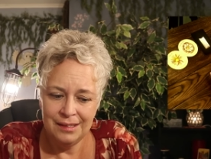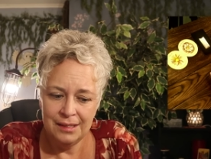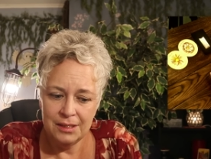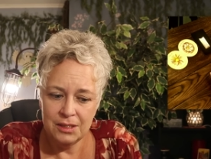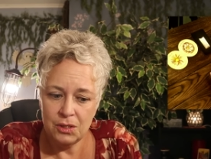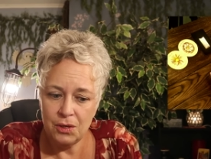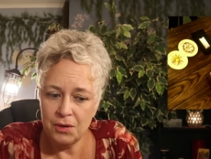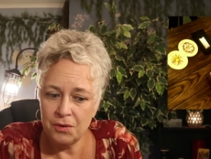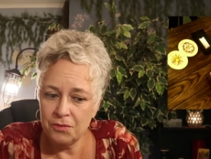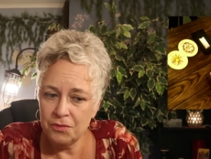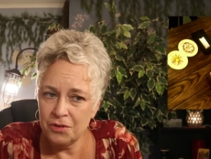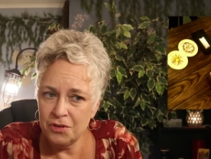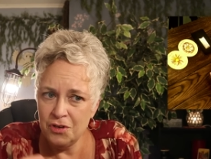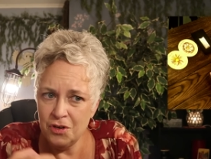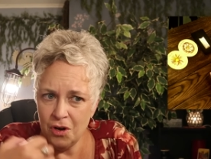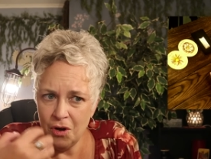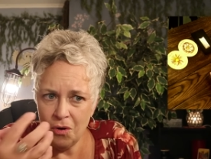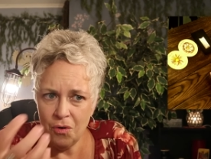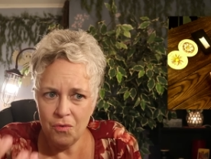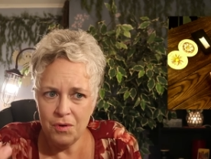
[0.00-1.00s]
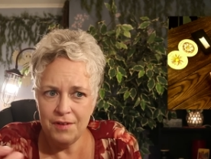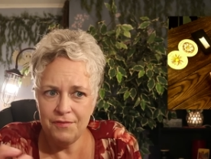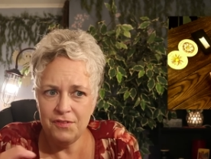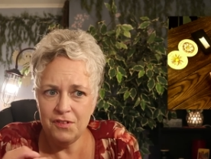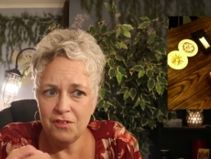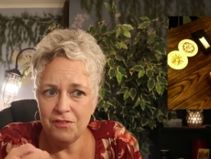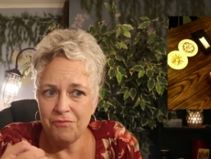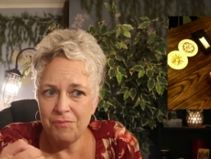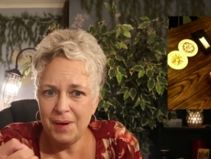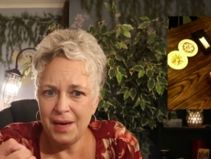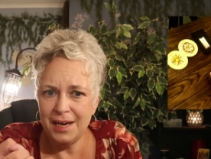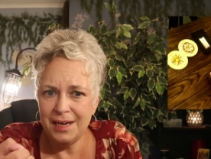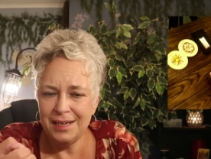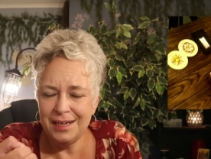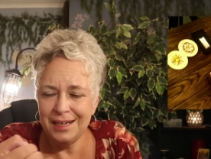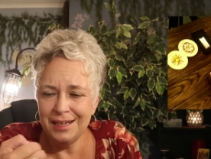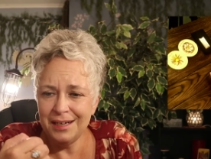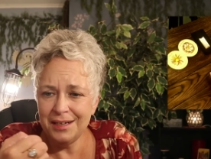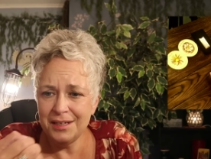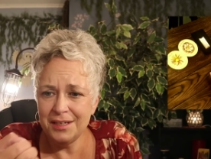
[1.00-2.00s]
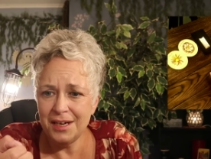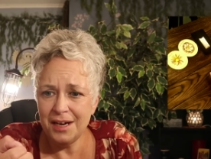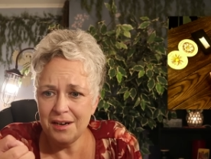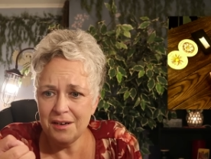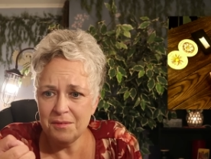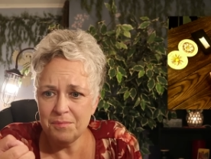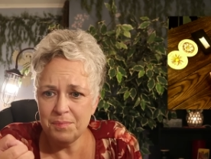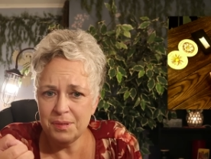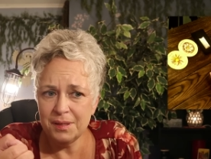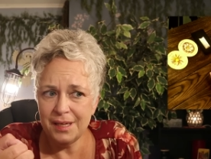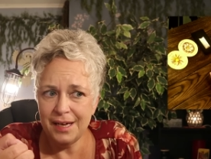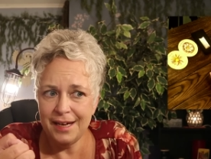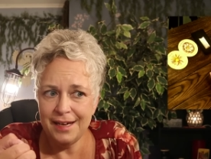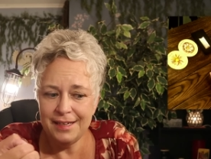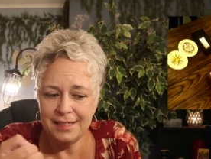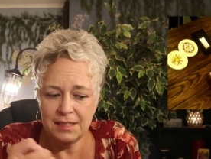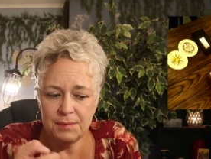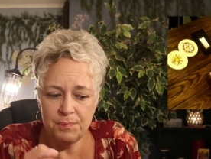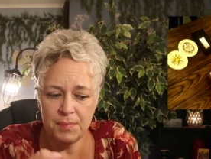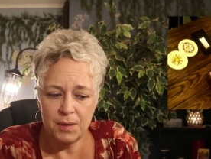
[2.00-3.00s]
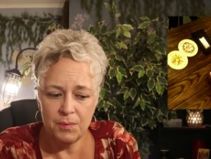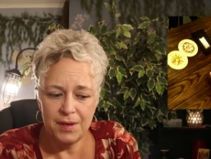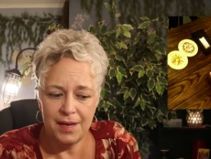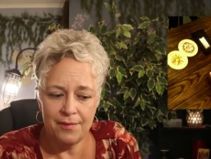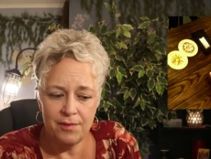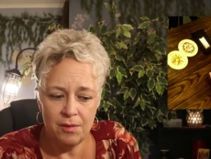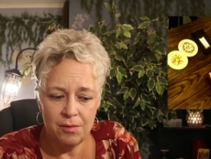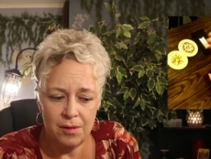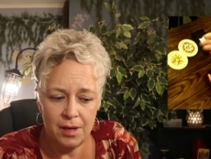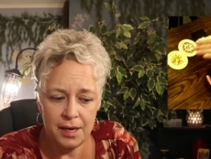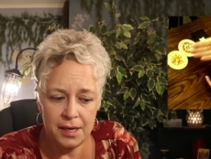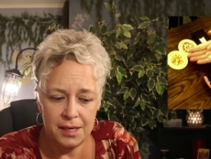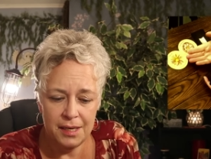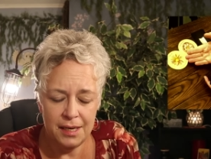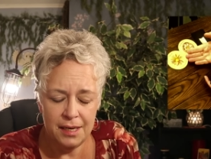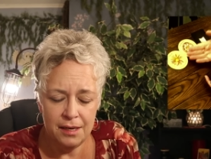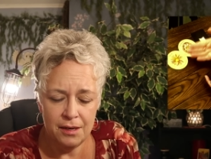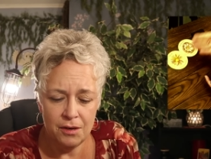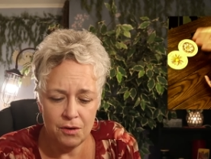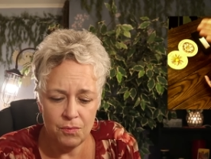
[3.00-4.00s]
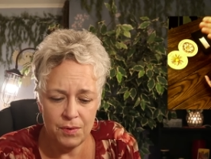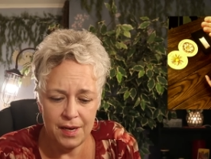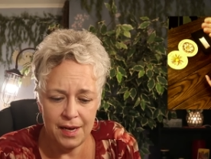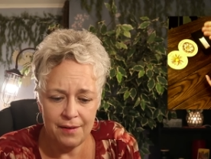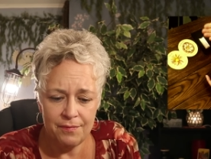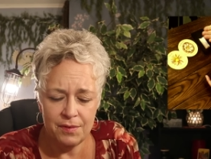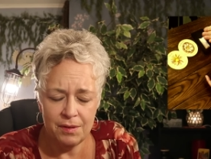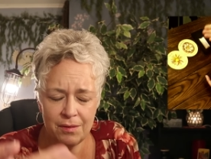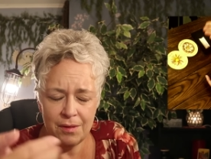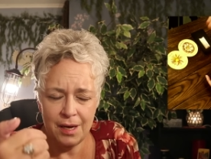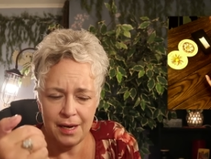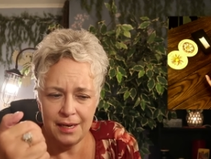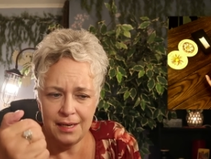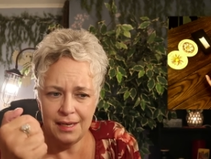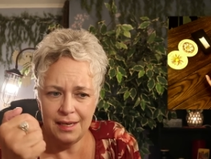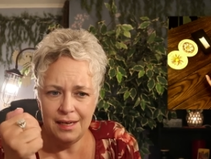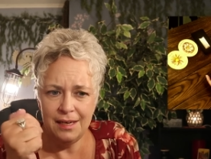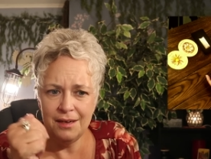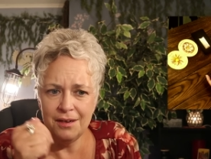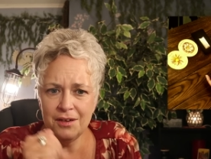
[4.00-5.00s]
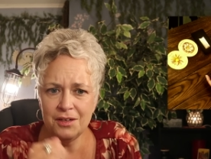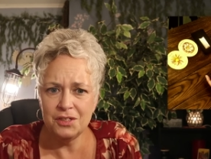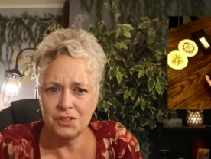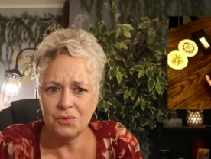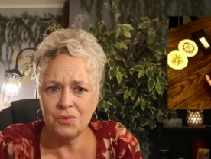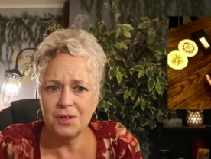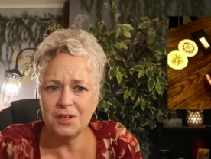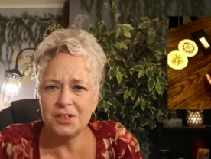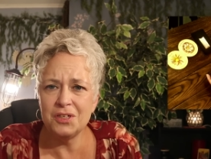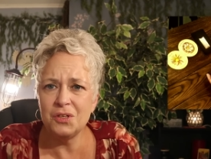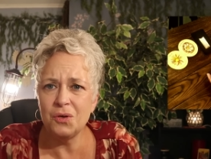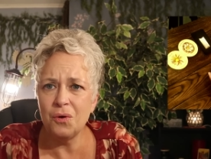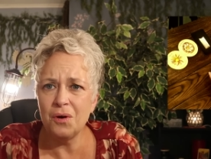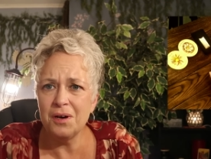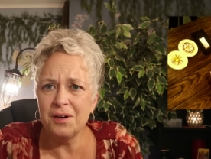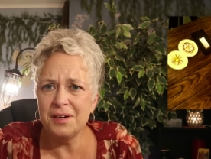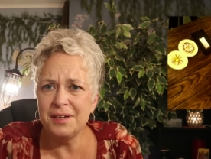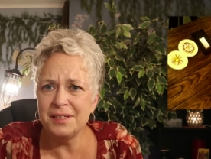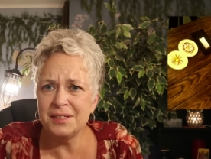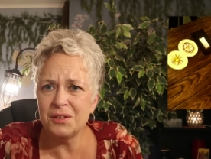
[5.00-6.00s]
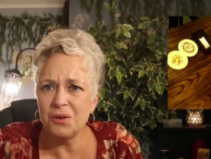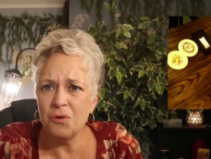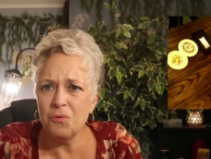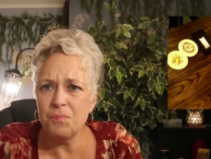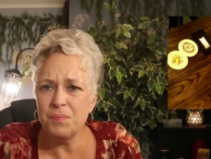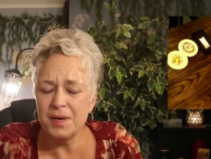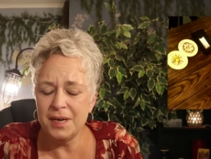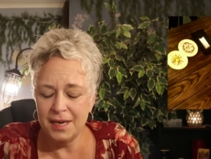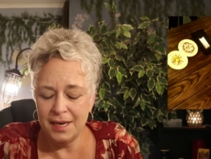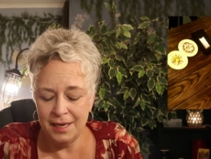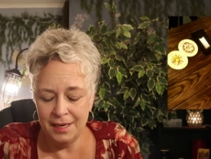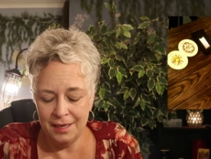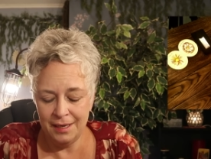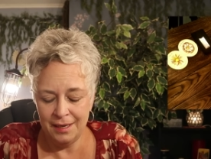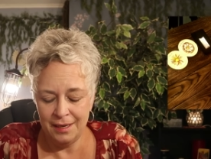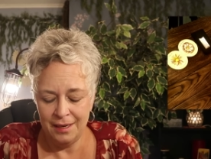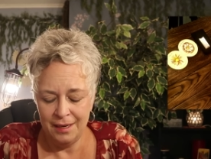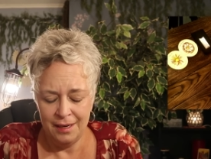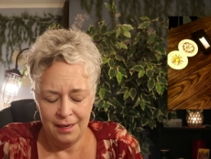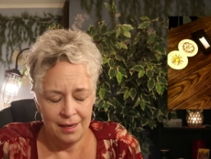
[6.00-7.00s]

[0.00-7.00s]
So I don't know if you've been in a dark place, but we have the light here, we have the light here. So a door is opening.